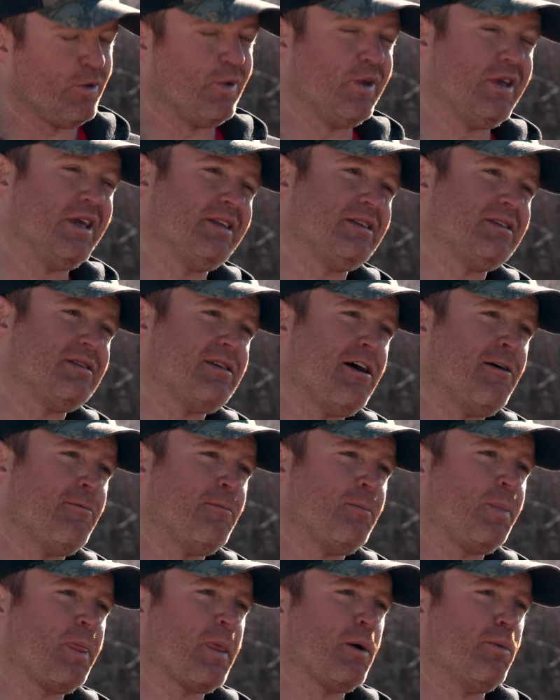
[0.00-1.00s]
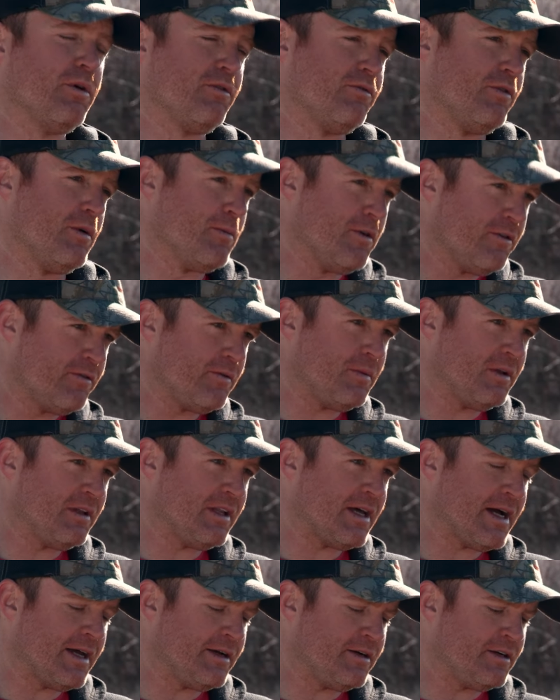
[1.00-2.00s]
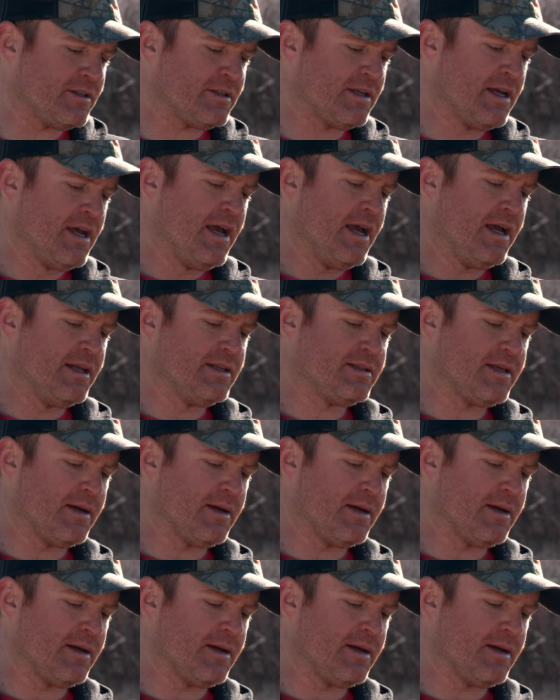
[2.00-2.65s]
You can get some with removable liners and